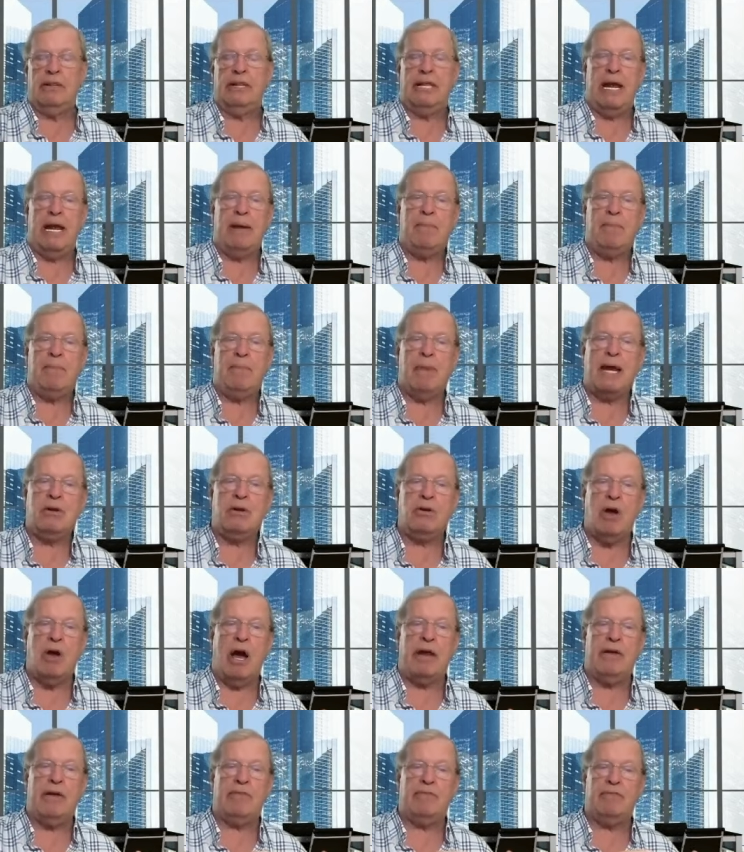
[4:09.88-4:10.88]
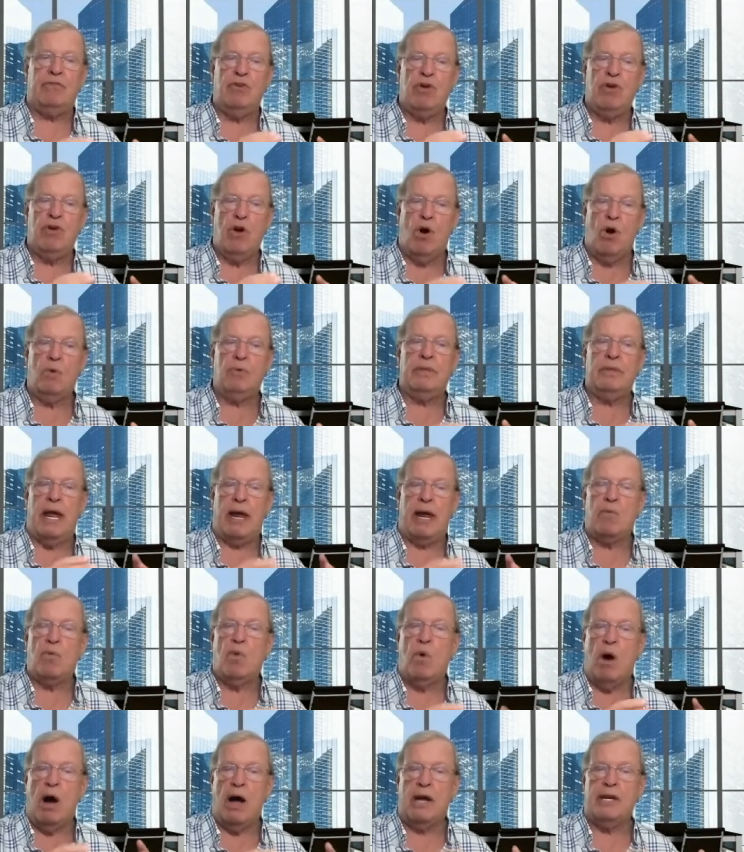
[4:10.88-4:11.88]
they might not have known they
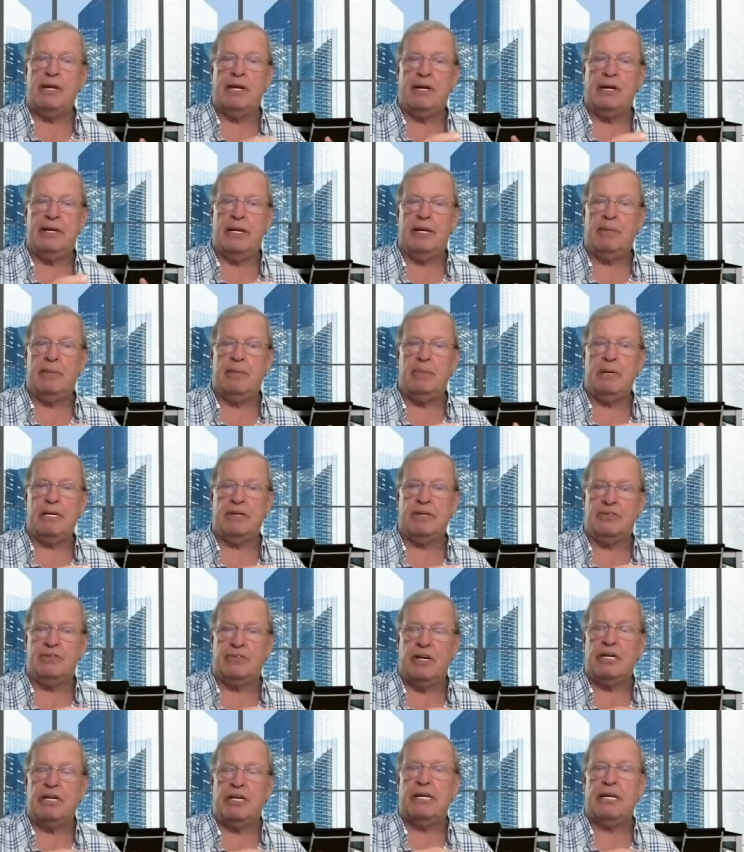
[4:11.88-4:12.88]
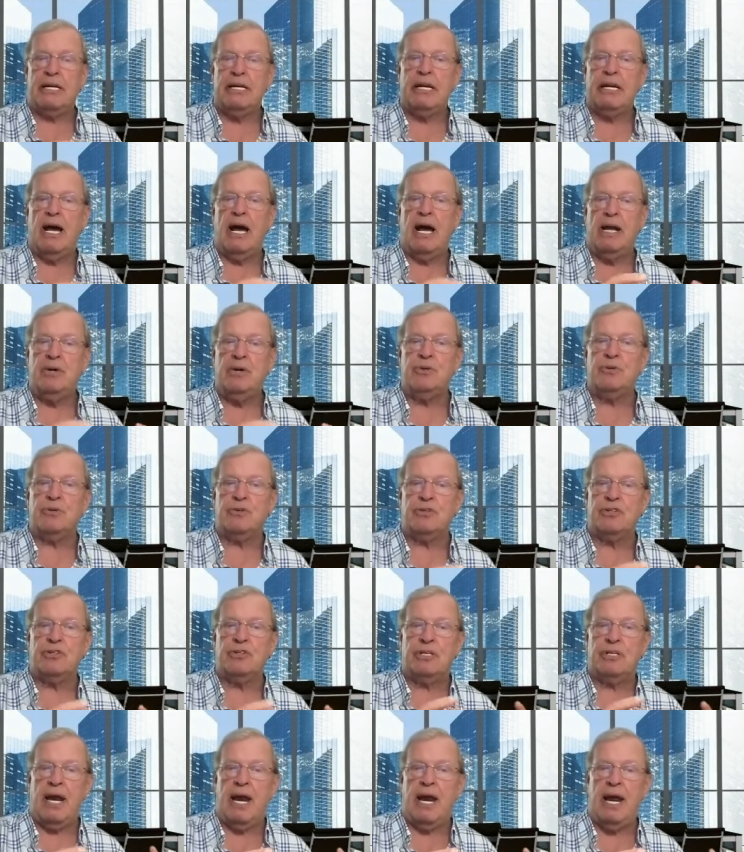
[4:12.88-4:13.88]
wanted it because they didn't
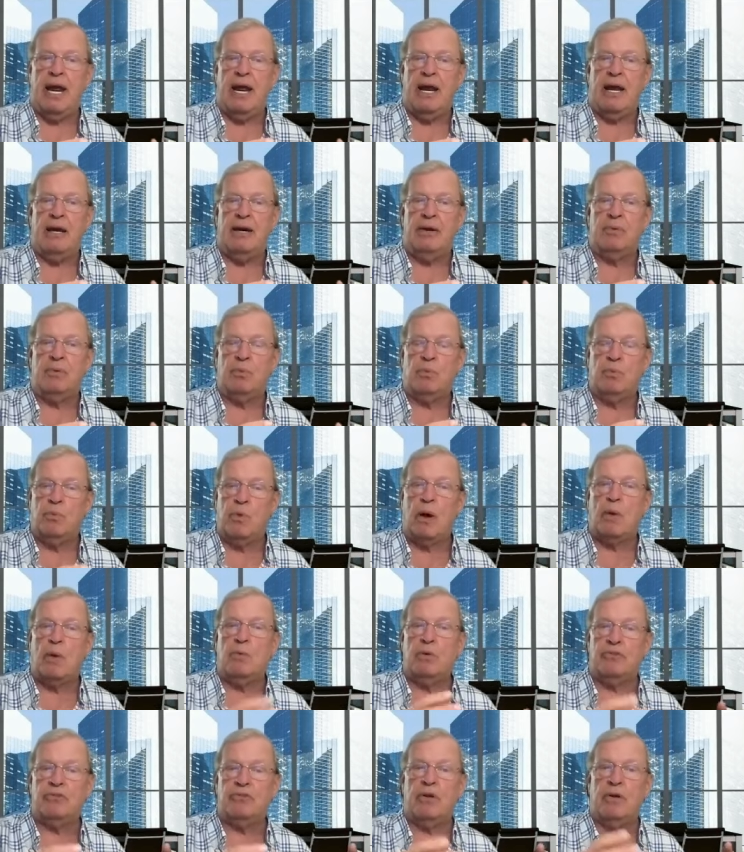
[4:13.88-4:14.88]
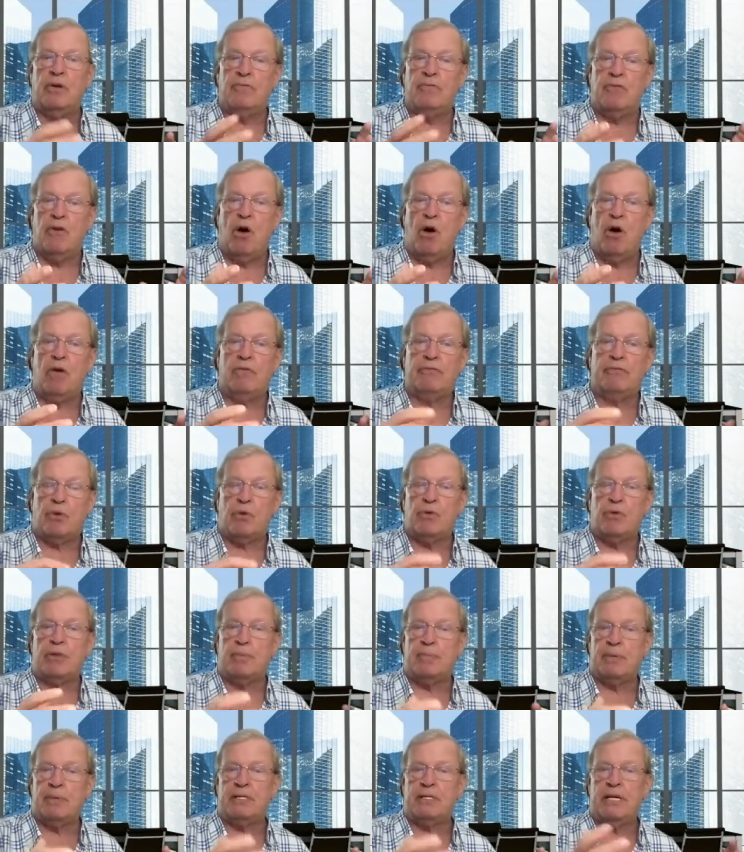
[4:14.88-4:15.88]
understand what was involved or
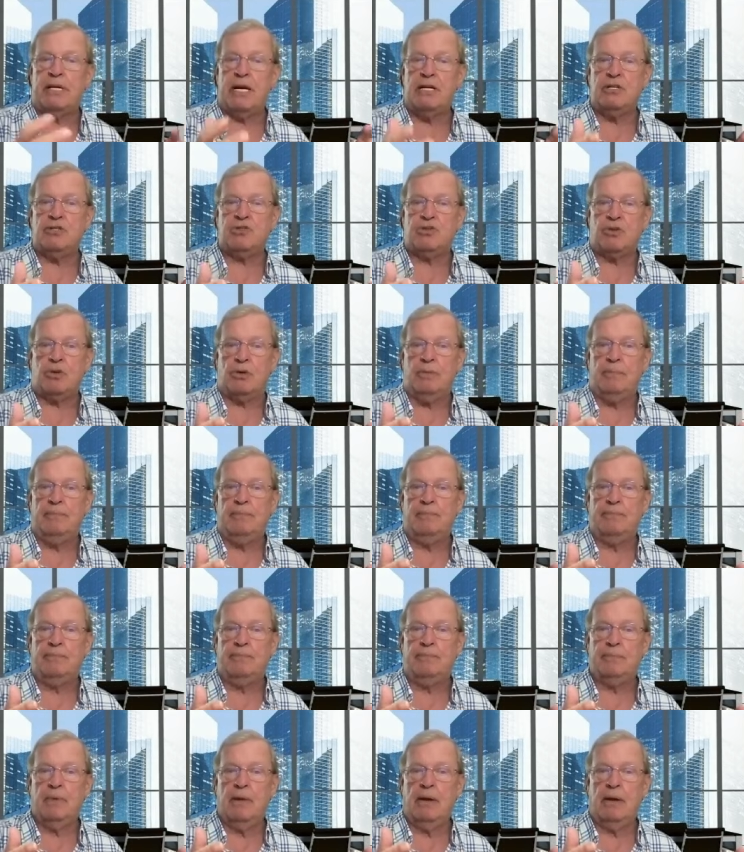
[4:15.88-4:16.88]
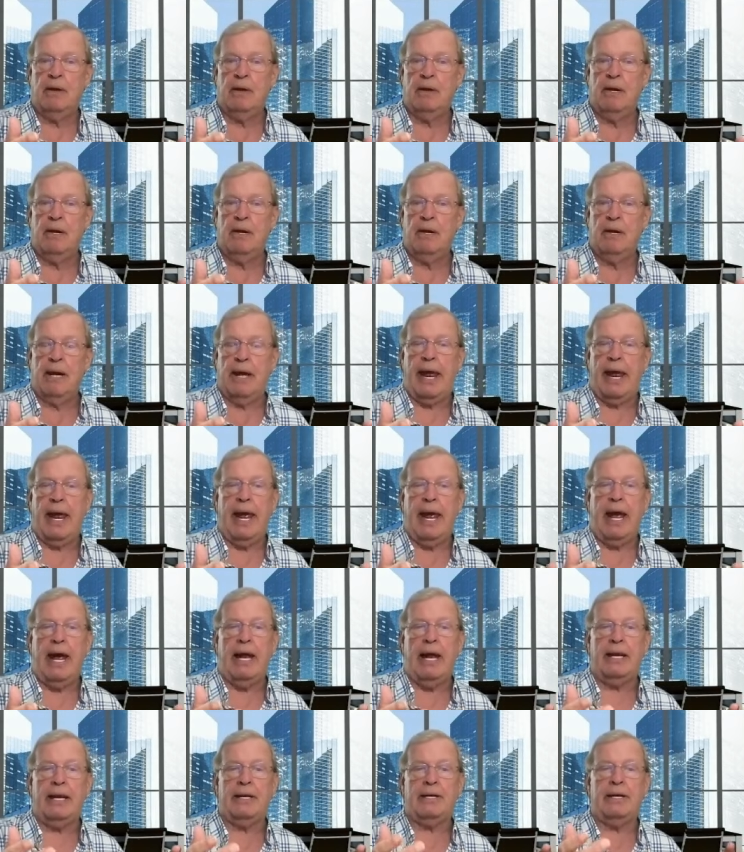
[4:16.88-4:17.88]
the potential.
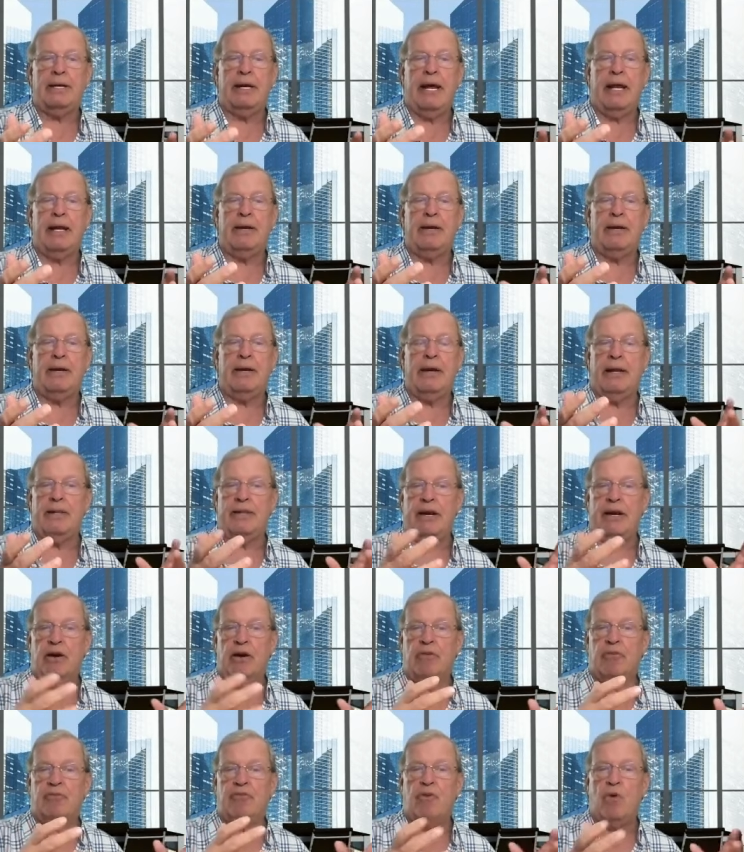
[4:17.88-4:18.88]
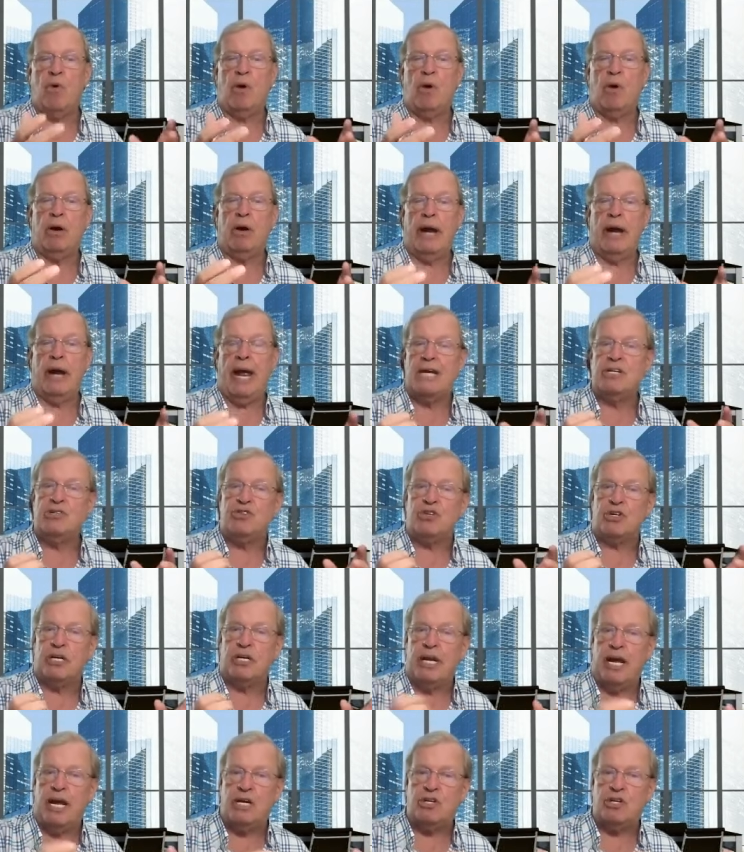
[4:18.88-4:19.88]
And, and, and therefore,
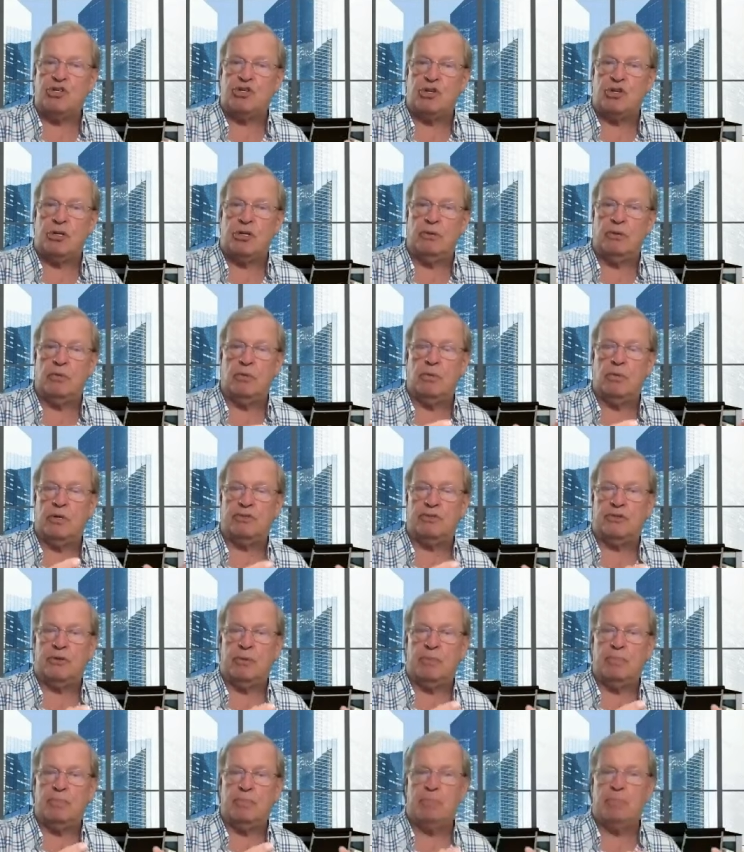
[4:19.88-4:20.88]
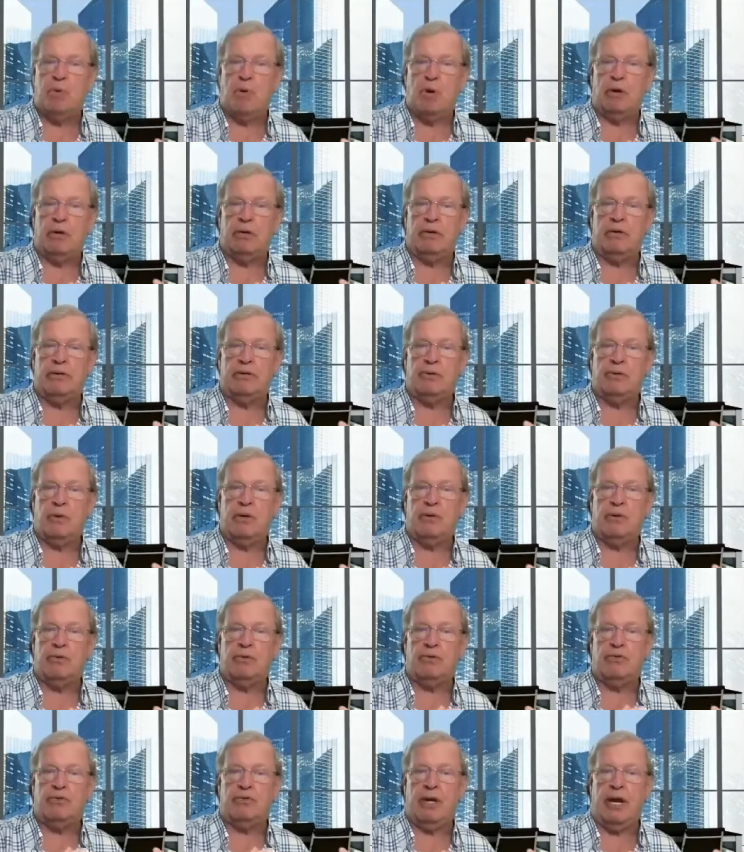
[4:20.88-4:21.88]
education was important to
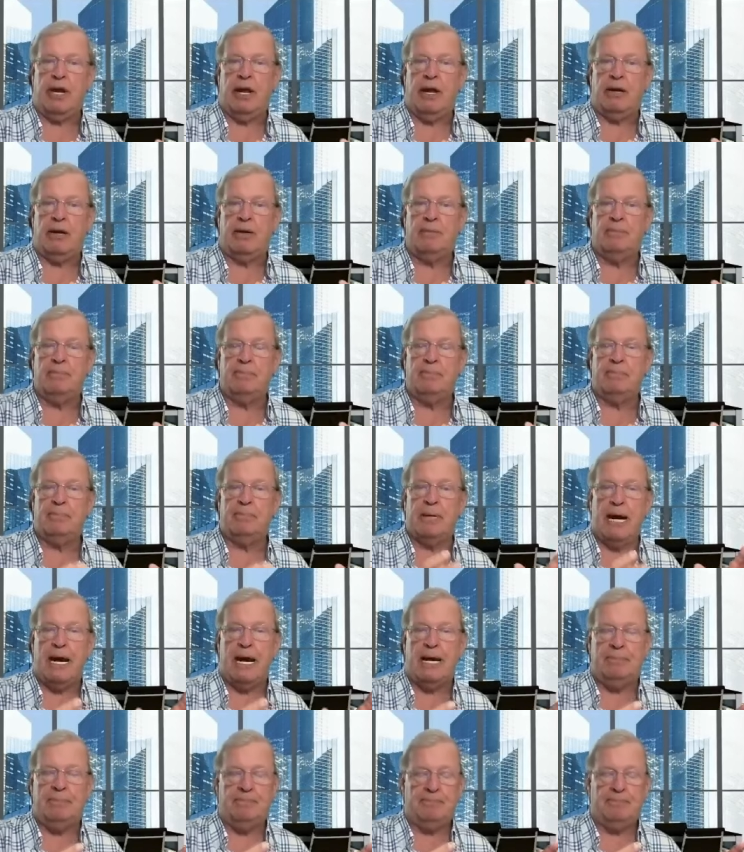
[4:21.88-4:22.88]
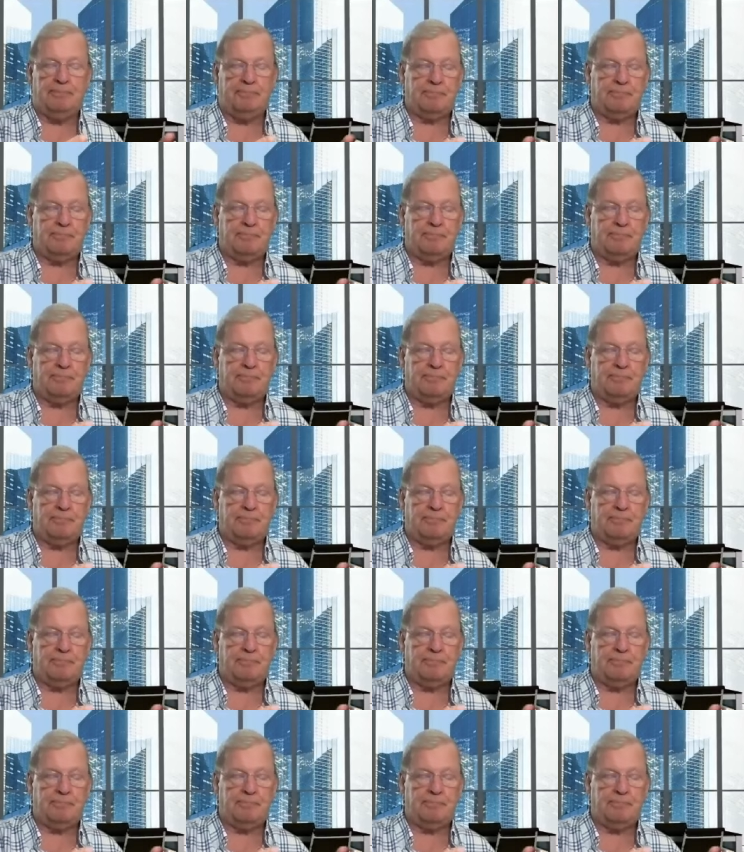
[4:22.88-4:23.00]
understand. But